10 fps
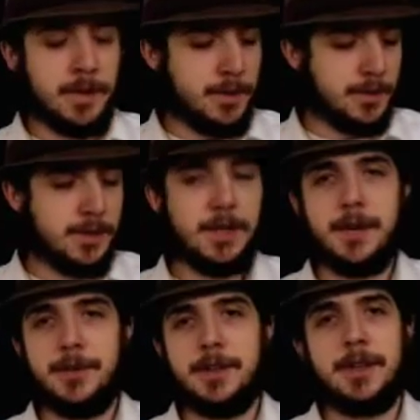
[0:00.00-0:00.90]
You see
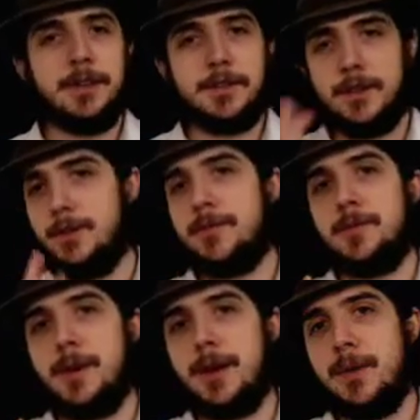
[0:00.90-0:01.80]
how it tastes all over
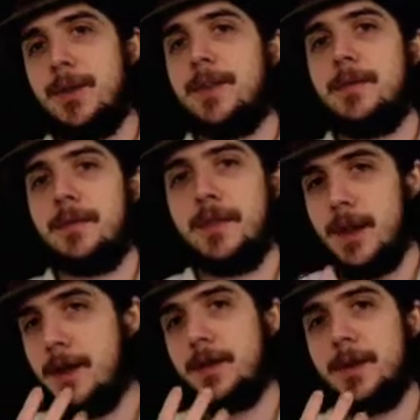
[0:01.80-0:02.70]
your mouth, and
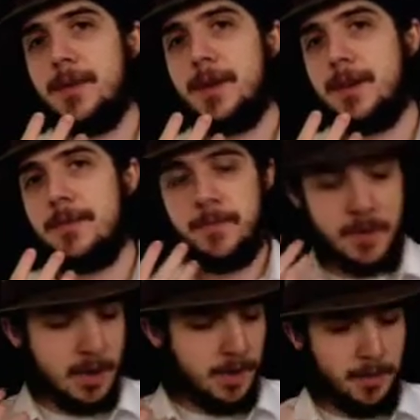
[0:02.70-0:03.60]
the air coming in
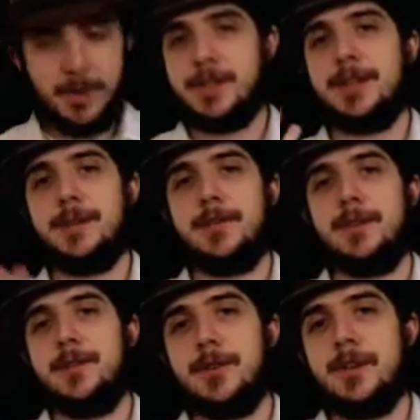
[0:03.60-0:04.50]
brings out the
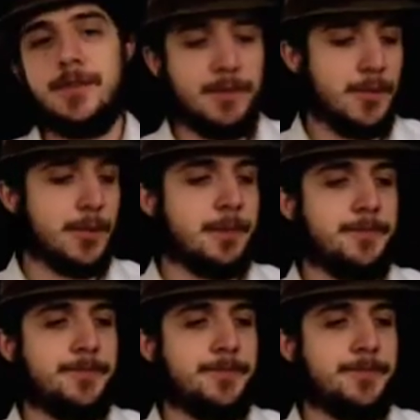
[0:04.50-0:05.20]
flavor even more.